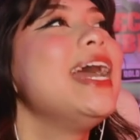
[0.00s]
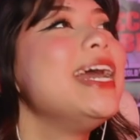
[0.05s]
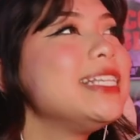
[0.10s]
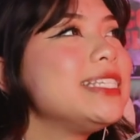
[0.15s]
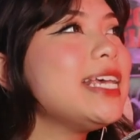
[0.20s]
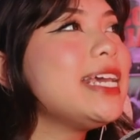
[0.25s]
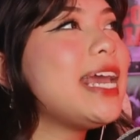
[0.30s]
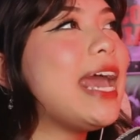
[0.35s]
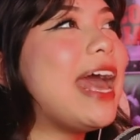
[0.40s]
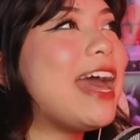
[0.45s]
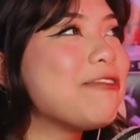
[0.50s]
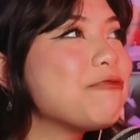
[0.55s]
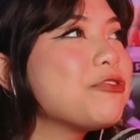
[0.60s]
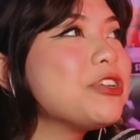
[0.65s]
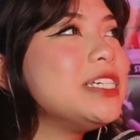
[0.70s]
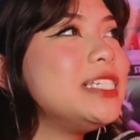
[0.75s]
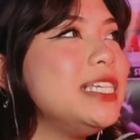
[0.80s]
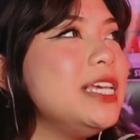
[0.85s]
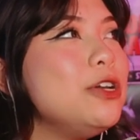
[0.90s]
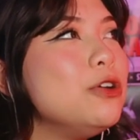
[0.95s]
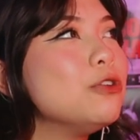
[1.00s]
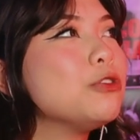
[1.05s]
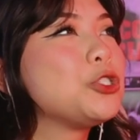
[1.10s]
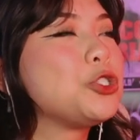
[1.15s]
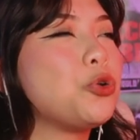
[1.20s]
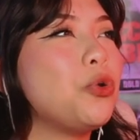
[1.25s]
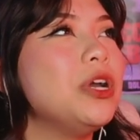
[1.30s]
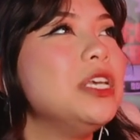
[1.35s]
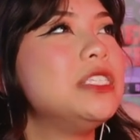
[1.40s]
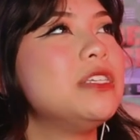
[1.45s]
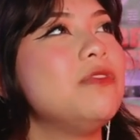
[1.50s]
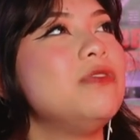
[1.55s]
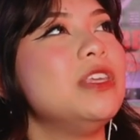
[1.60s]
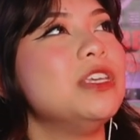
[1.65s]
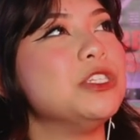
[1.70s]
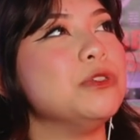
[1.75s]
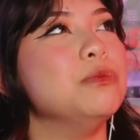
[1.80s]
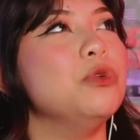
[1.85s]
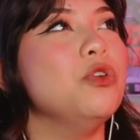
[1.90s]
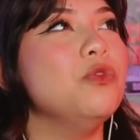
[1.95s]
It's like every single choice of
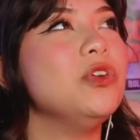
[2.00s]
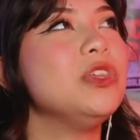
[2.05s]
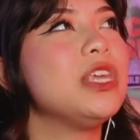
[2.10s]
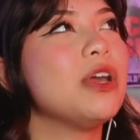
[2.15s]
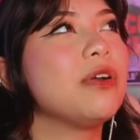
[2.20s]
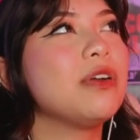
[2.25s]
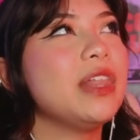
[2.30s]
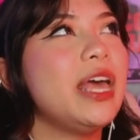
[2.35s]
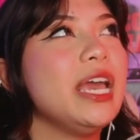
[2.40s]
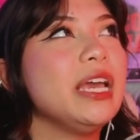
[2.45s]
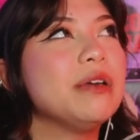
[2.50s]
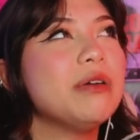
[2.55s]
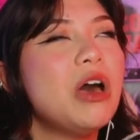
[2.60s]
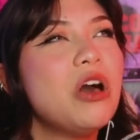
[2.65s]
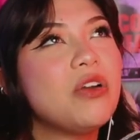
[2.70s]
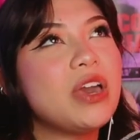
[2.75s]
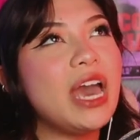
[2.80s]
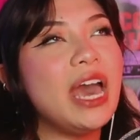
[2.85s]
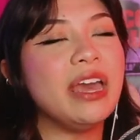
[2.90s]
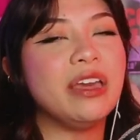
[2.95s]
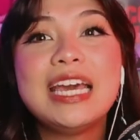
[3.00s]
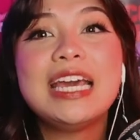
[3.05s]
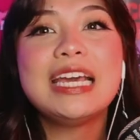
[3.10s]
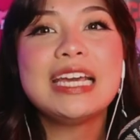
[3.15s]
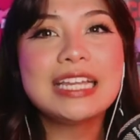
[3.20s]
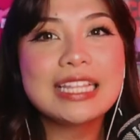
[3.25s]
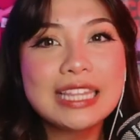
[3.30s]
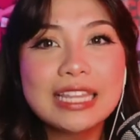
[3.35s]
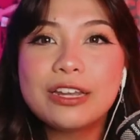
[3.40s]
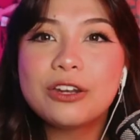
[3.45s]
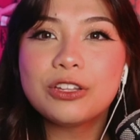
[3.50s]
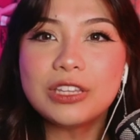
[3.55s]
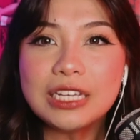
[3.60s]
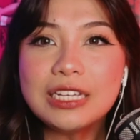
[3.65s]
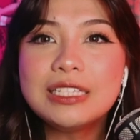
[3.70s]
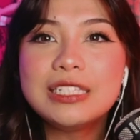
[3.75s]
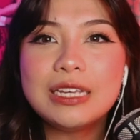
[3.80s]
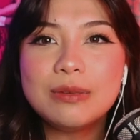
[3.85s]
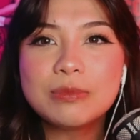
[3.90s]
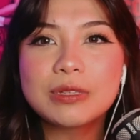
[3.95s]
this movie, they were like, okay. It literally
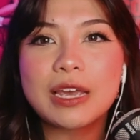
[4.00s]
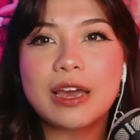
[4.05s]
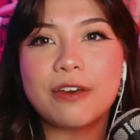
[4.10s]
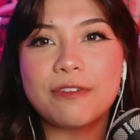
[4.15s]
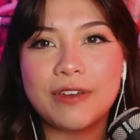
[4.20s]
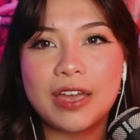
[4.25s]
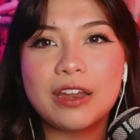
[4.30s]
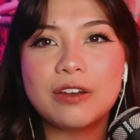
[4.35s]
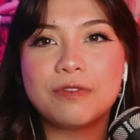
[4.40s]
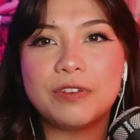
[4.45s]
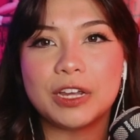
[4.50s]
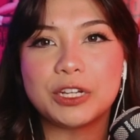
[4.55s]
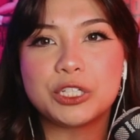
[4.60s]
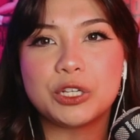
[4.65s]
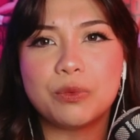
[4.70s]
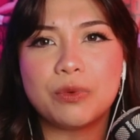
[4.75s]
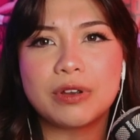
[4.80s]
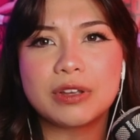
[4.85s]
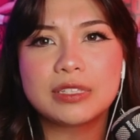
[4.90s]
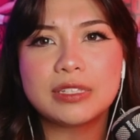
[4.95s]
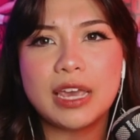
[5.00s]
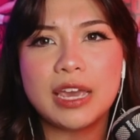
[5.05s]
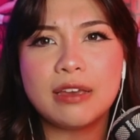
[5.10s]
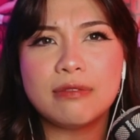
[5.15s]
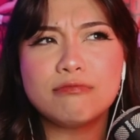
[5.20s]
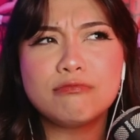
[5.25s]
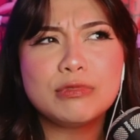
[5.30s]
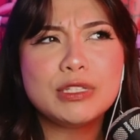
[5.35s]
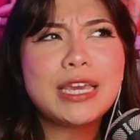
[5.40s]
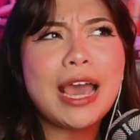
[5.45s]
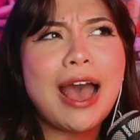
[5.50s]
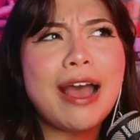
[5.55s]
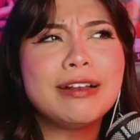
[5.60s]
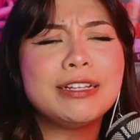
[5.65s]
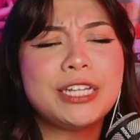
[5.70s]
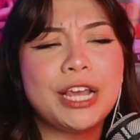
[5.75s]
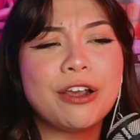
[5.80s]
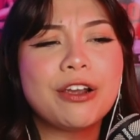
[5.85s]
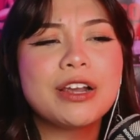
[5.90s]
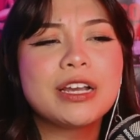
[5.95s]
seems like a fan fiction where it's like, yeah,
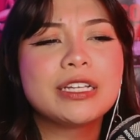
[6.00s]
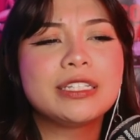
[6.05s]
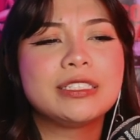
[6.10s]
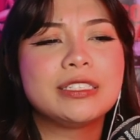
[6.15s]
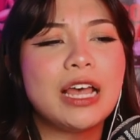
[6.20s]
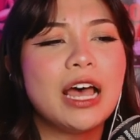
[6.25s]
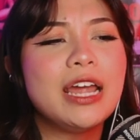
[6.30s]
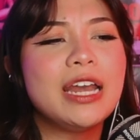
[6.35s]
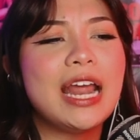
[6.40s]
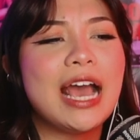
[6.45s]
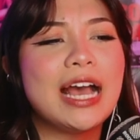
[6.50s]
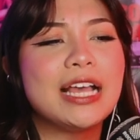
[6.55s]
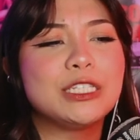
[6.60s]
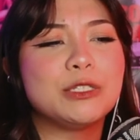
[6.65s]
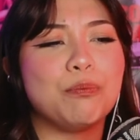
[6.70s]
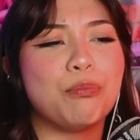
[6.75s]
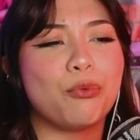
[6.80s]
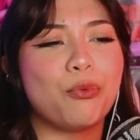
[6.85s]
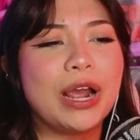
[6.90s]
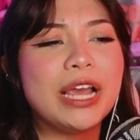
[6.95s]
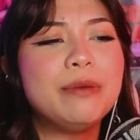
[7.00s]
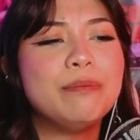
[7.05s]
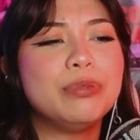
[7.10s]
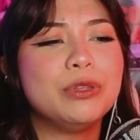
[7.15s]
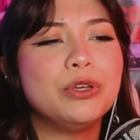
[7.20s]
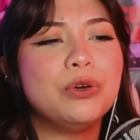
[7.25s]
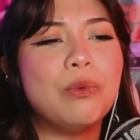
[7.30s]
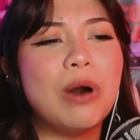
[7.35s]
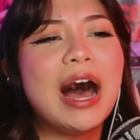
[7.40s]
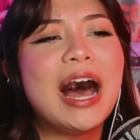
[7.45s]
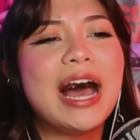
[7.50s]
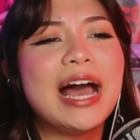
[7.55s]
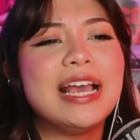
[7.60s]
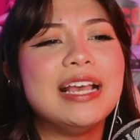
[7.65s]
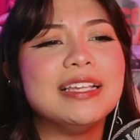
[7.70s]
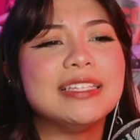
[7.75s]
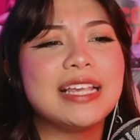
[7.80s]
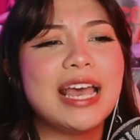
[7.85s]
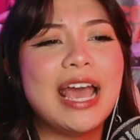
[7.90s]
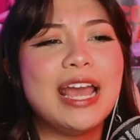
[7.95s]
Derek's son has bright blue
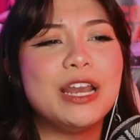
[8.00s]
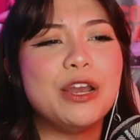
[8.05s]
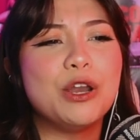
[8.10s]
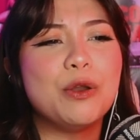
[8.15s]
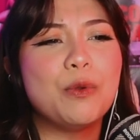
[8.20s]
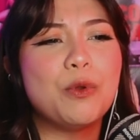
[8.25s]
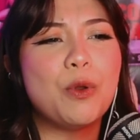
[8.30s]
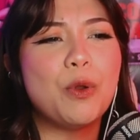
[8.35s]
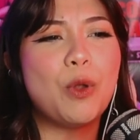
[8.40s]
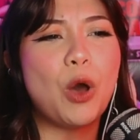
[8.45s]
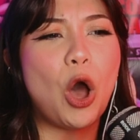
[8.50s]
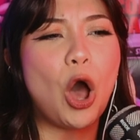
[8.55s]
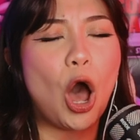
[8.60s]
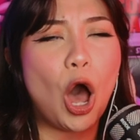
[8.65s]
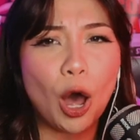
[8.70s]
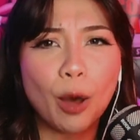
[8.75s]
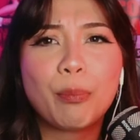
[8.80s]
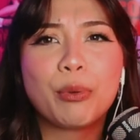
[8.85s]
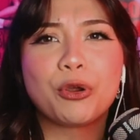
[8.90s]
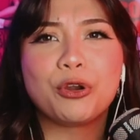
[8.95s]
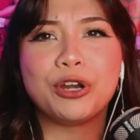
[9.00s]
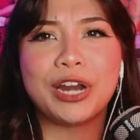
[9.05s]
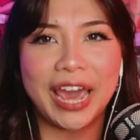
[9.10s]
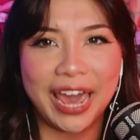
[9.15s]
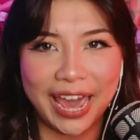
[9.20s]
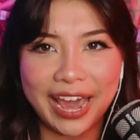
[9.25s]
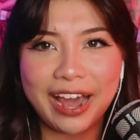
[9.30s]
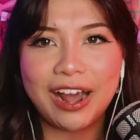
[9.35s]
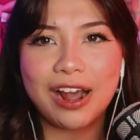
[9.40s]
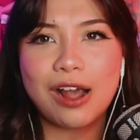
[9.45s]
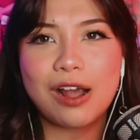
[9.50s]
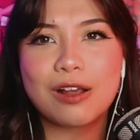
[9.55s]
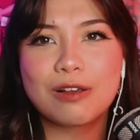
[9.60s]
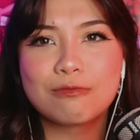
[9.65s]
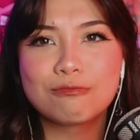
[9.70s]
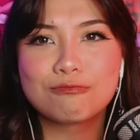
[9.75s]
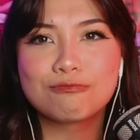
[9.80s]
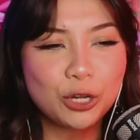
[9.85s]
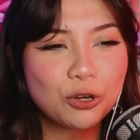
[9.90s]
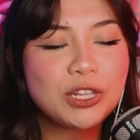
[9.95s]
eyes and auburn hair.
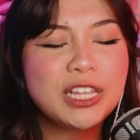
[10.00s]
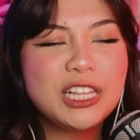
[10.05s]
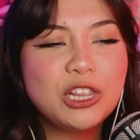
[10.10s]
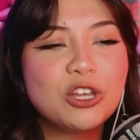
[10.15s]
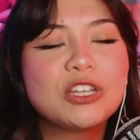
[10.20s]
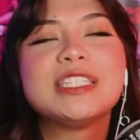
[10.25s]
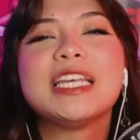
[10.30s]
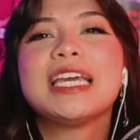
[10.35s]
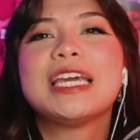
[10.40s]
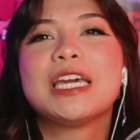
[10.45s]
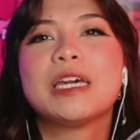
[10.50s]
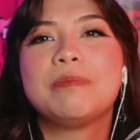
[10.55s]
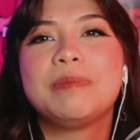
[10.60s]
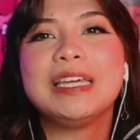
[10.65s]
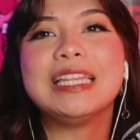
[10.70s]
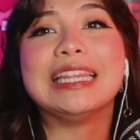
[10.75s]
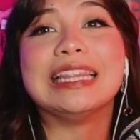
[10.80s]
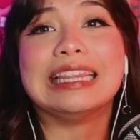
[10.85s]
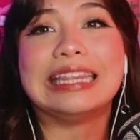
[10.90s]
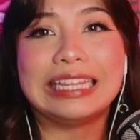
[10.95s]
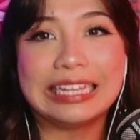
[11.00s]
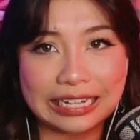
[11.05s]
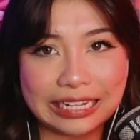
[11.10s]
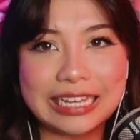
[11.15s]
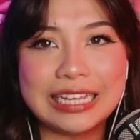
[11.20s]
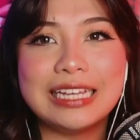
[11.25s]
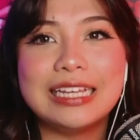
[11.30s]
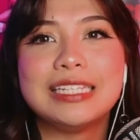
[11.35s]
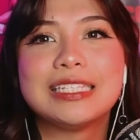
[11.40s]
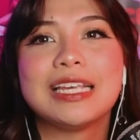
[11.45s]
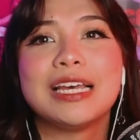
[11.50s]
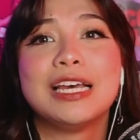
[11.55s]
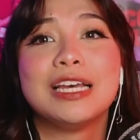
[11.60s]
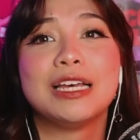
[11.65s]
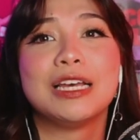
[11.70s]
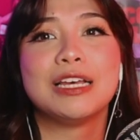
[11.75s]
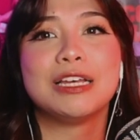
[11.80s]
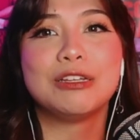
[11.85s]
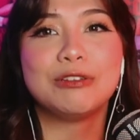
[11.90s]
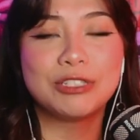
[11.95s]
Literally looks like it could be Lydia's
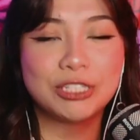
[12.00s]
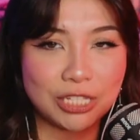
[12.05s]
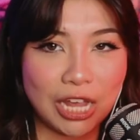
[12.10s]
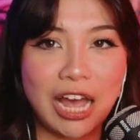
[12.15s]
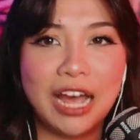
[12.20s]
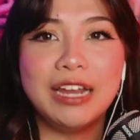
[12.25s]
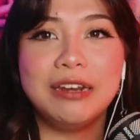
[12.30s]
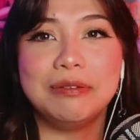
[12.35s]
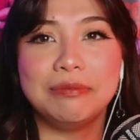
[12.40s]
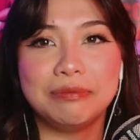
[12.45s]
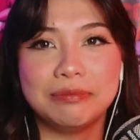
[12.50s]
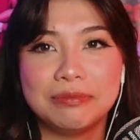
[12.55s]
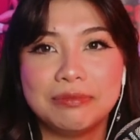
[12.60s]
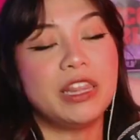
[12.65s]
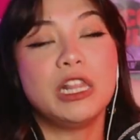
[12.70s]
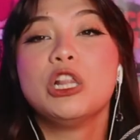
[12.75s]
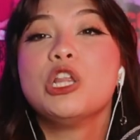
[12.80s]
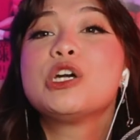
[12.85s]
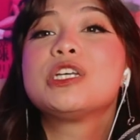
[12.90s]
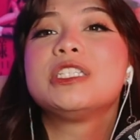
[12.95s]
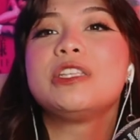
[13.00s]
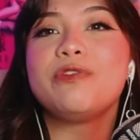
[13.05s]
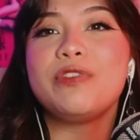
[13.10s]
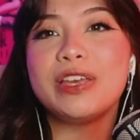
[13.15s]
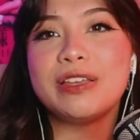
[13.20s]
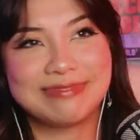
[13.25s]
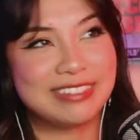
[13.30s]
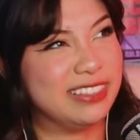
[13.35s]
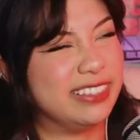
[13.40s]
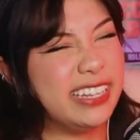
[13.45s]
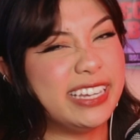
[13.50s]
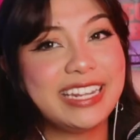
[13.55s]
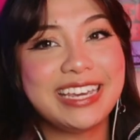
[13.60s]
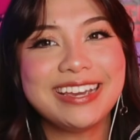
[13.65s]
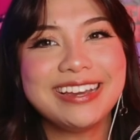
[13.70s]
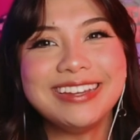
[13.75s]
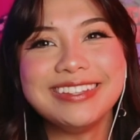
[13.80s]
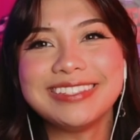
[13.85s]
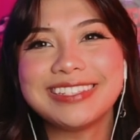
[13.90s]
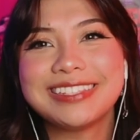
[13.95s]
son. By the looks of it,
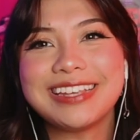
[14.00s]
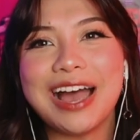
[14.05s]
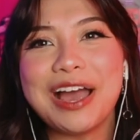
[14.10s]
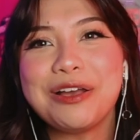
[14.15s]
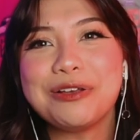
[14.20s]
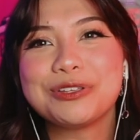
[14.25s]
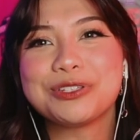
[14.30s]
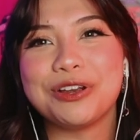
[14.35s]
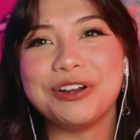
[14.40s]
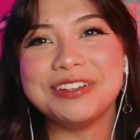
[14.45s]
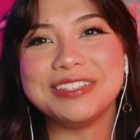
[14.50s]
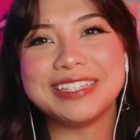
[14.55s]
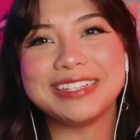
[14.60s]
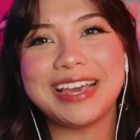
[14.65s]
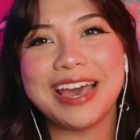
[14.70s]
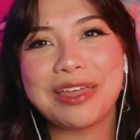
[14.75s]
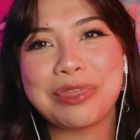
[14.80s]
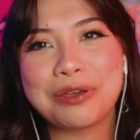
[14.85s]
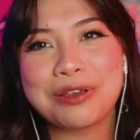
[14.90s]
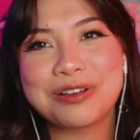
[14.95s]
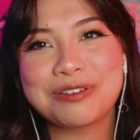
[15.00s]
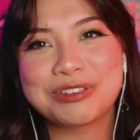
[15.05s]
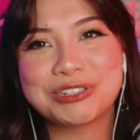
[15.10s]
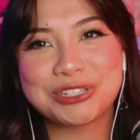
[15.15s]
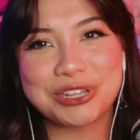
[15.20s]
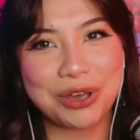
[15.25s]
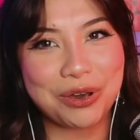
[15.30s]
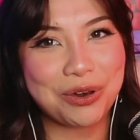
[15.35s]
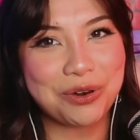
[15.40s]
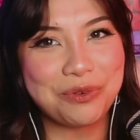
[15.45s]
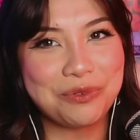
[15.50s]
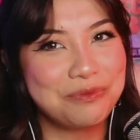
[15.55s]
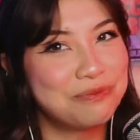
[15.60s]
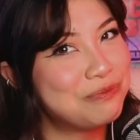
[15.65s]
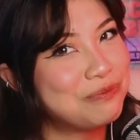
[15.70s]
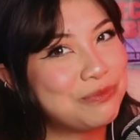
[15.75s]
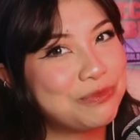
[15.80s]
Lydia and Stiles aren't together, so